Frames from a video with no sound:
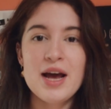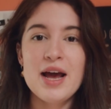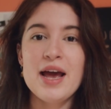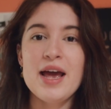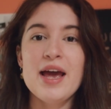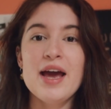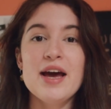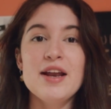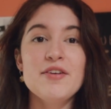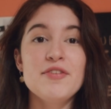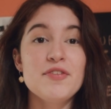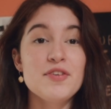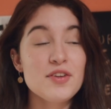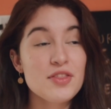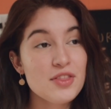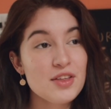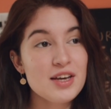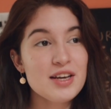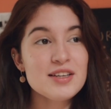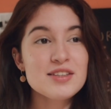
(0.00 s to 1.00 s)
And for
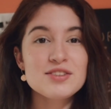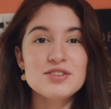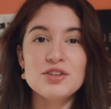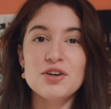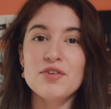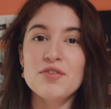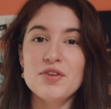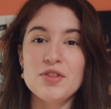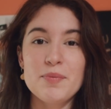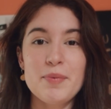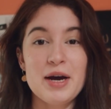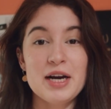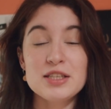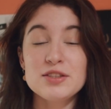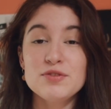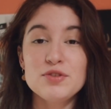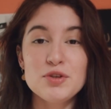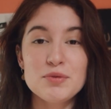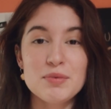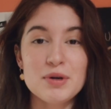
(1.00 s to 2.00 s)
this, over the past
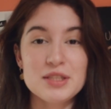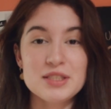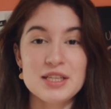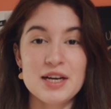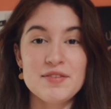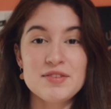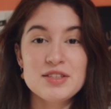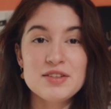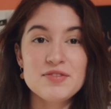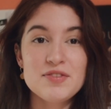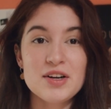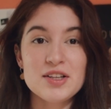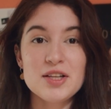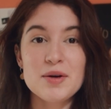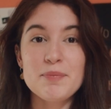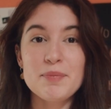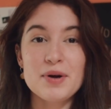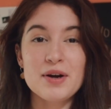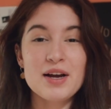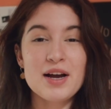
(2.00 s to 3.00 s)
few months, I've
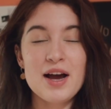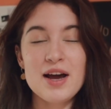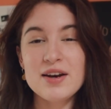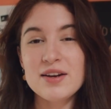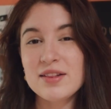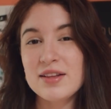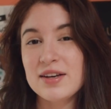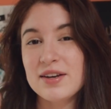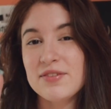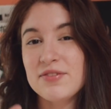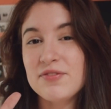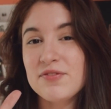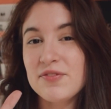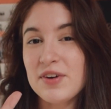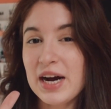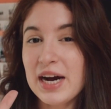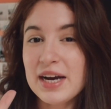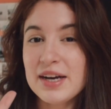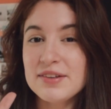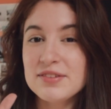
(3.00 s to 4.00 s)
developed a kind of like a
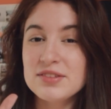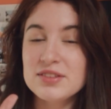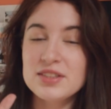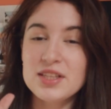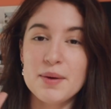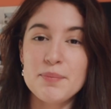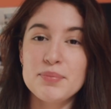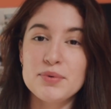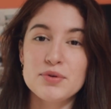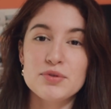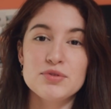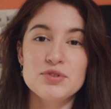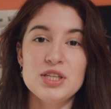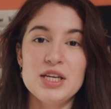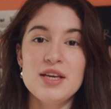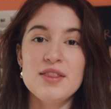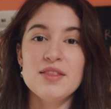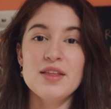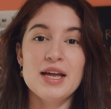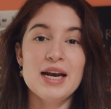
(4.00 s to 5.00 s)
5-step
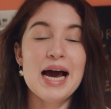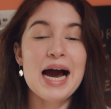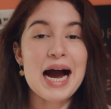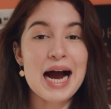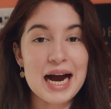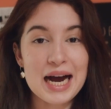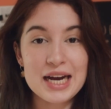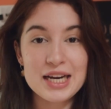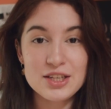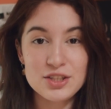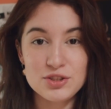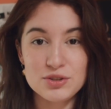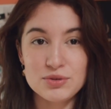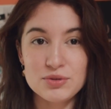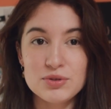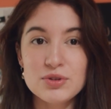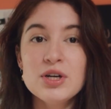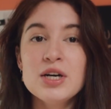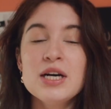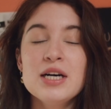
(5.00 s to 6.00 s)
routine that I
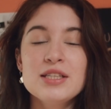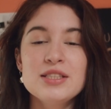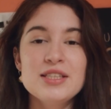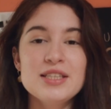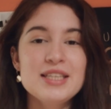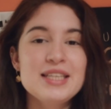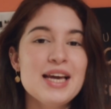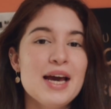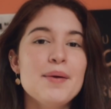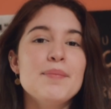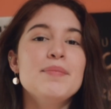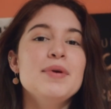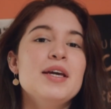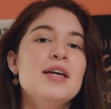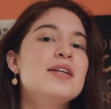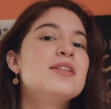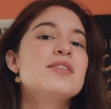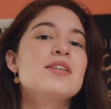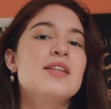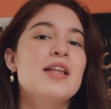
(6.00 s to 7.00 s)
do to get me
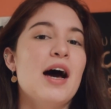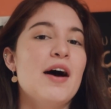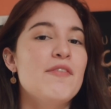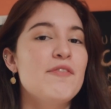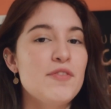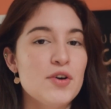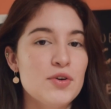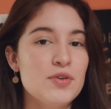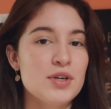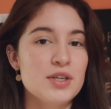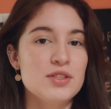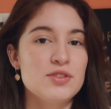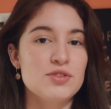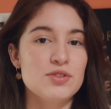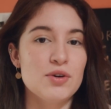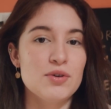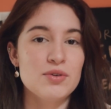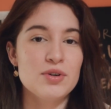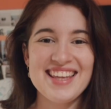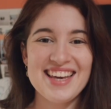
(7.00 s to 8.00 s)
into that focus
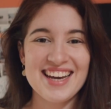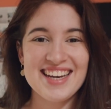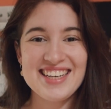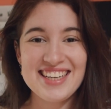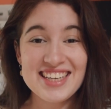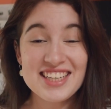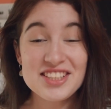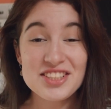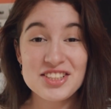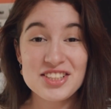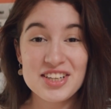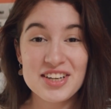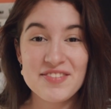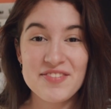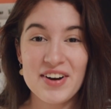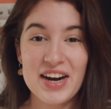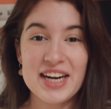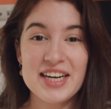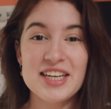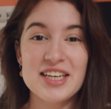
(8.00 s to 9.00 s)
zone. The idea is to
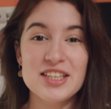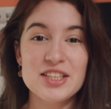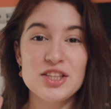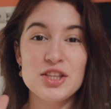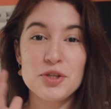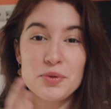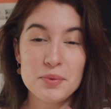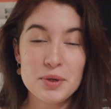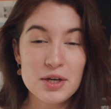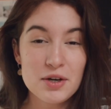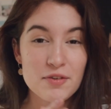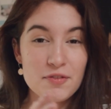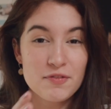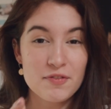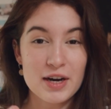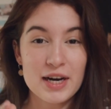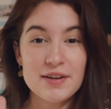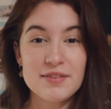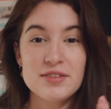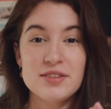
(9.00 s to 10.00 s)
find a 3 to
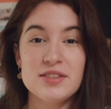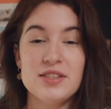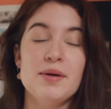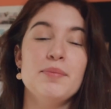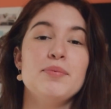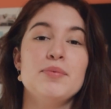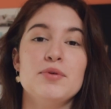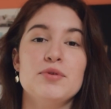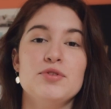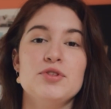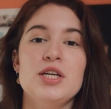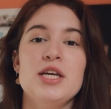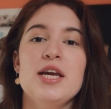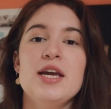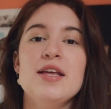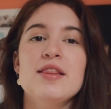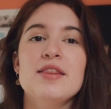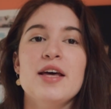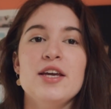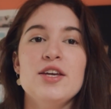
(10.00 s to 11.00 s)
5 step
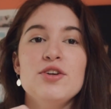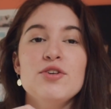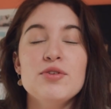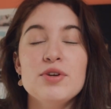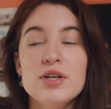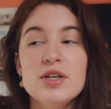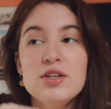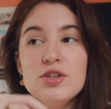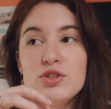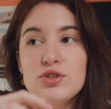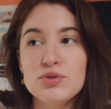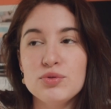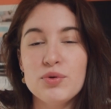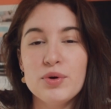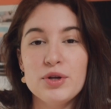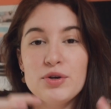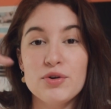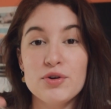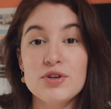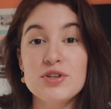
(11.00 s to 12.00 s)
routine that you can do
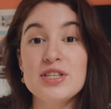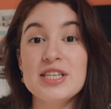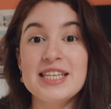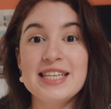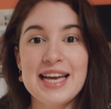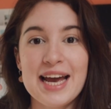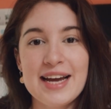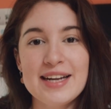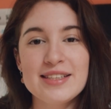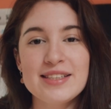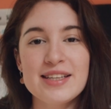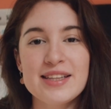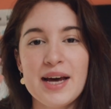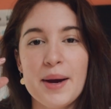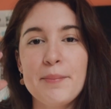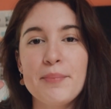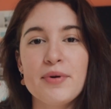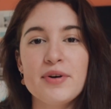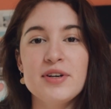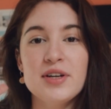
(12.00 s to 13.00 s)
in order to get into
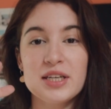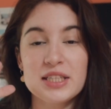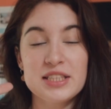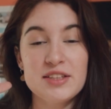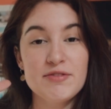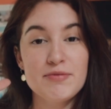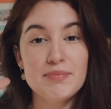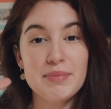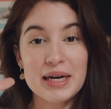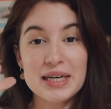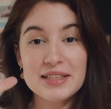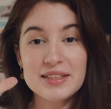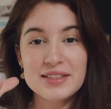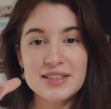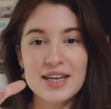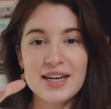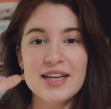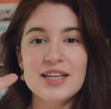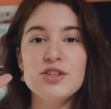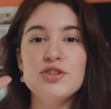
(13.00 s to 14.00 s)
that productive
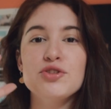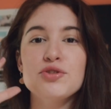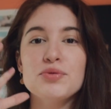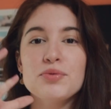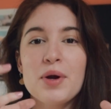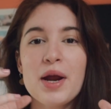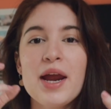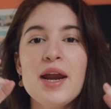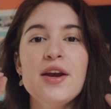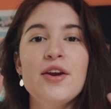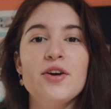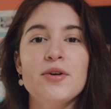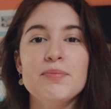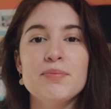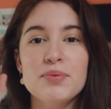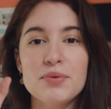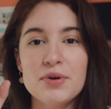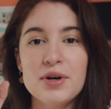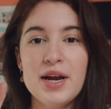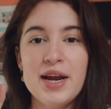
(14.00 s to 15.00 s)
mindset and train your
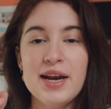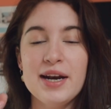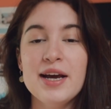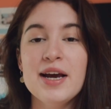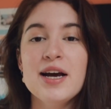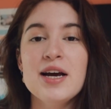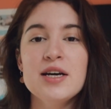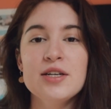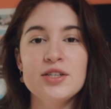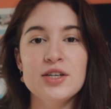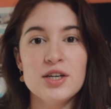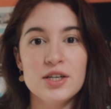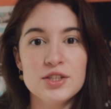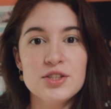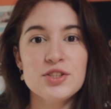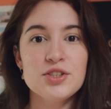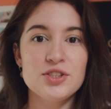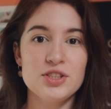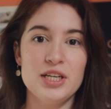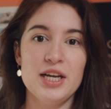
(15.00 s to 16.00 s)
brain to
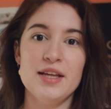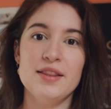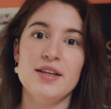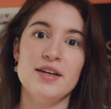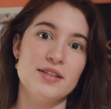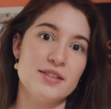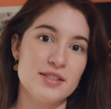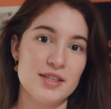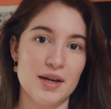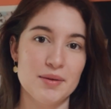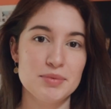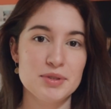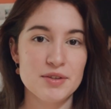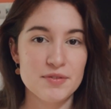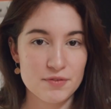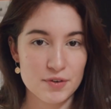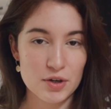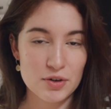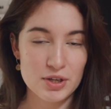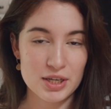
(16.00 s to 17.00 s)
understand that it's time to
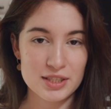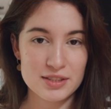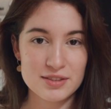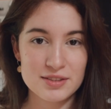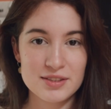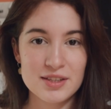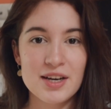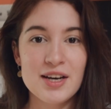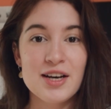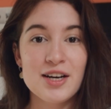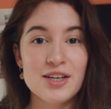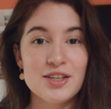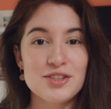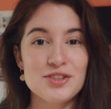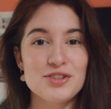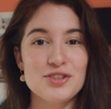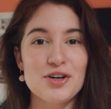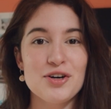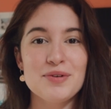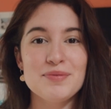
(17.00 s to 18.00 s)
focus.
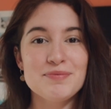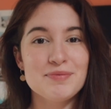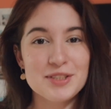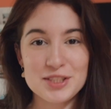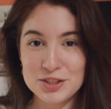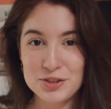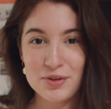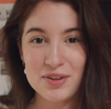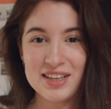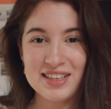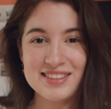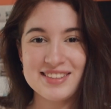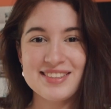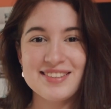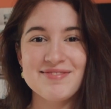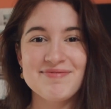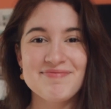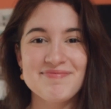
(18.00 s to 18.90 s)
So let's do this.